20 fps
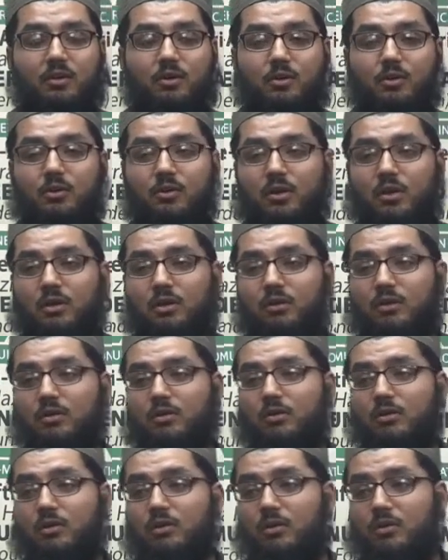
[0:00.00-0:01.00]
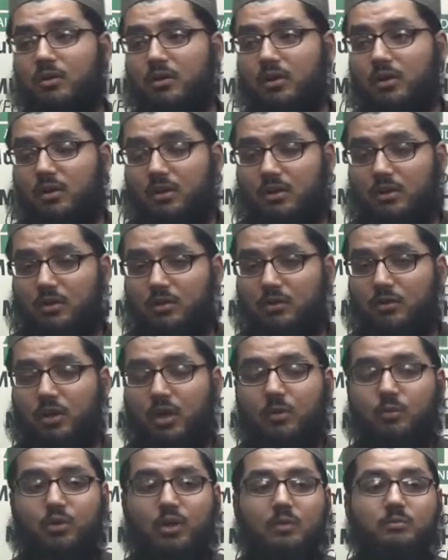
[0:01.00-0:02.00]

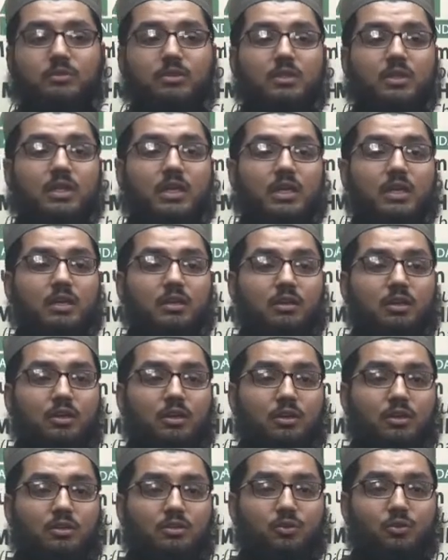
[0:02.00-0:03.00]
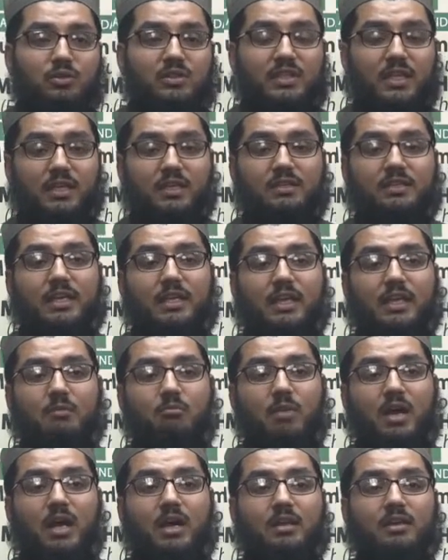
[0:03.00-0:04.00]
oh Abu Abdullah, you think that
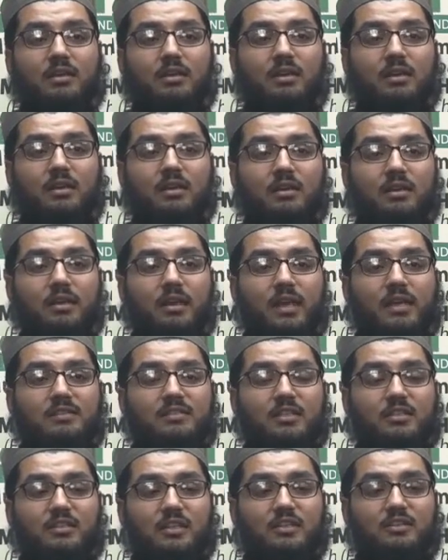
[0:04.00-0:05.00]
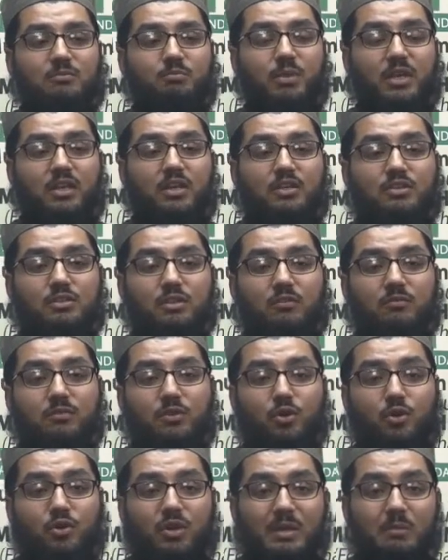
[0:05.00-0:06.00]
iman is because
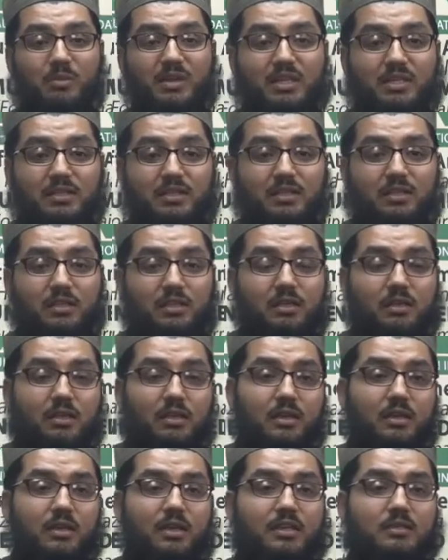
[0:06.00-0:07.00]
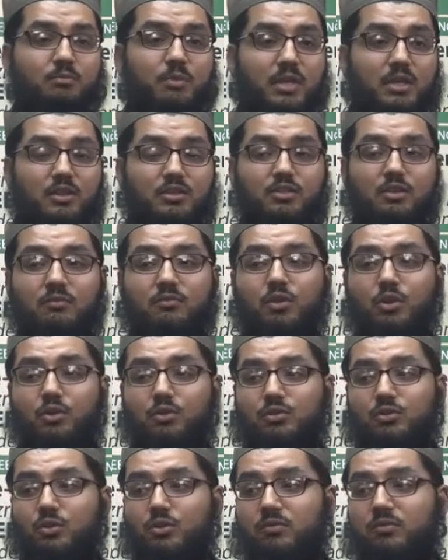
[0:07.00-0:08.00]
of your ability, is because of
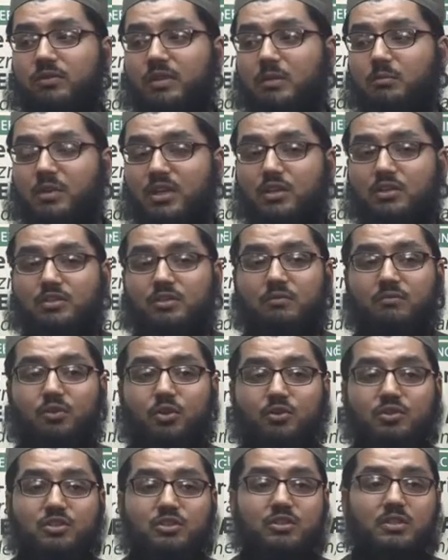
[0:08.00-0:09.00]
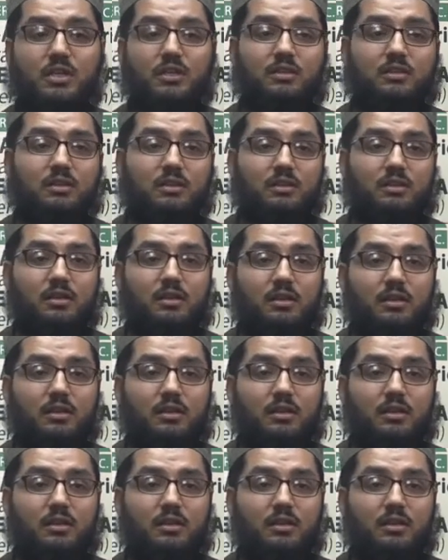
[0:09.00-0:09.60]
your tawfiq, because of your strength?